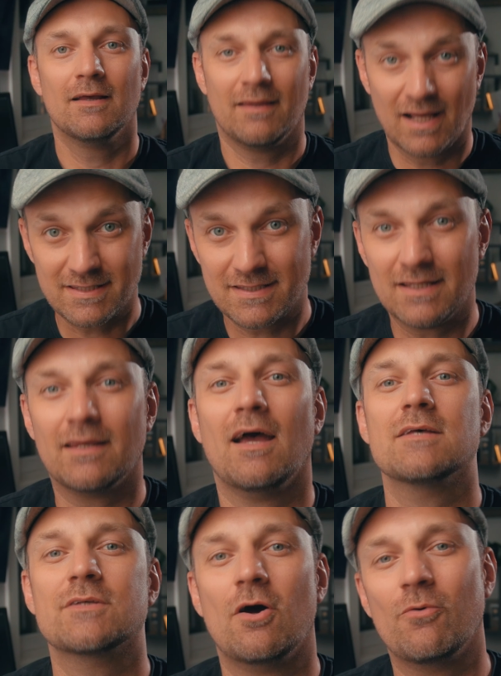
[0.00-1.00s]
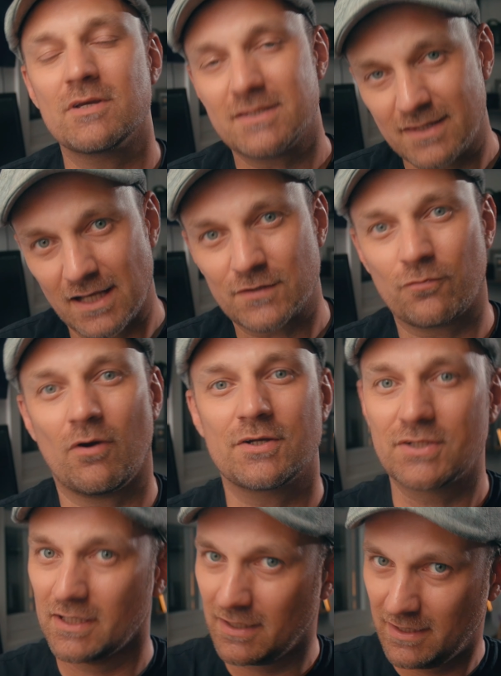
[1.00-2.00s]
That's it. As always, thanks for
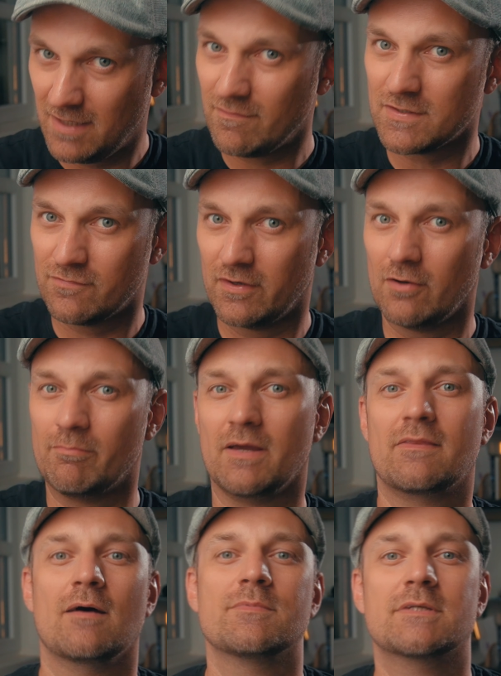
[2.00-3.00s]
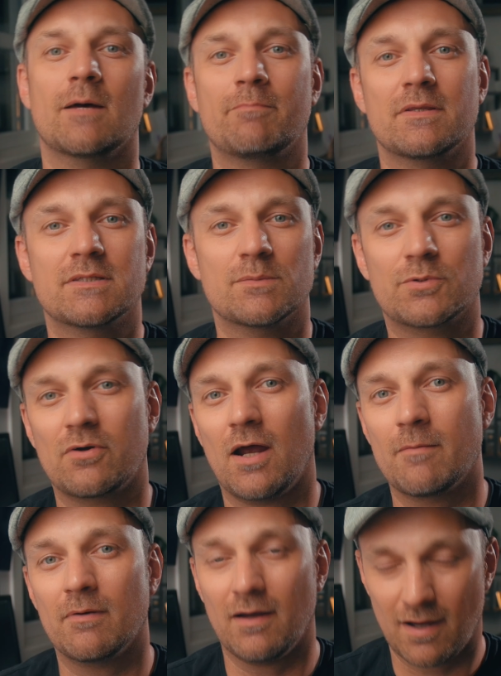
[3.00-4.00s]
watching. Give this video a big thumbs up and
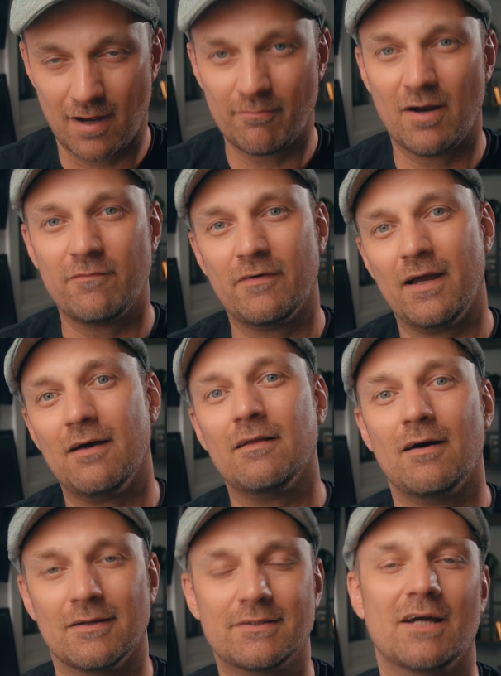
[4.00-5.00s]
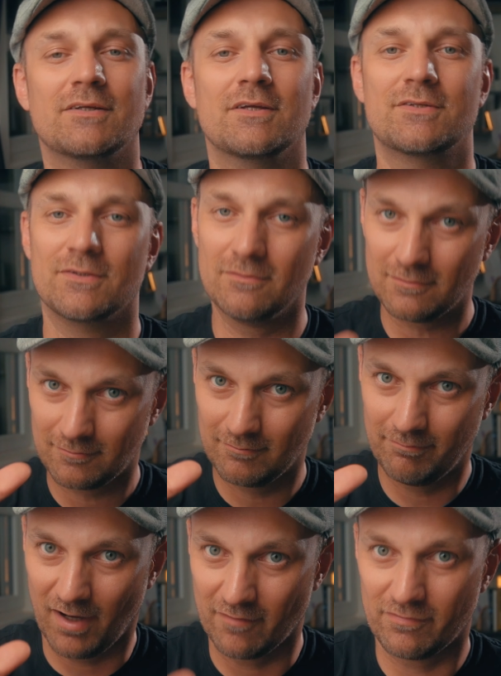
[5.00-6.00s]
subscribe. I'm Rafael. I'll talk to you soon.
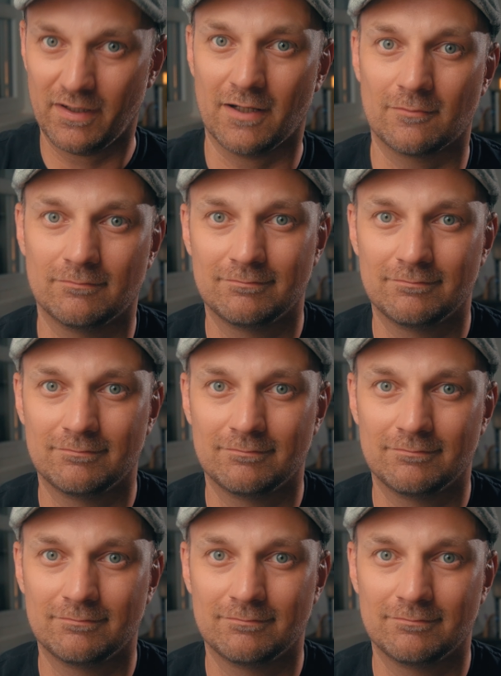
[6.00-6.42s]
Bye for now.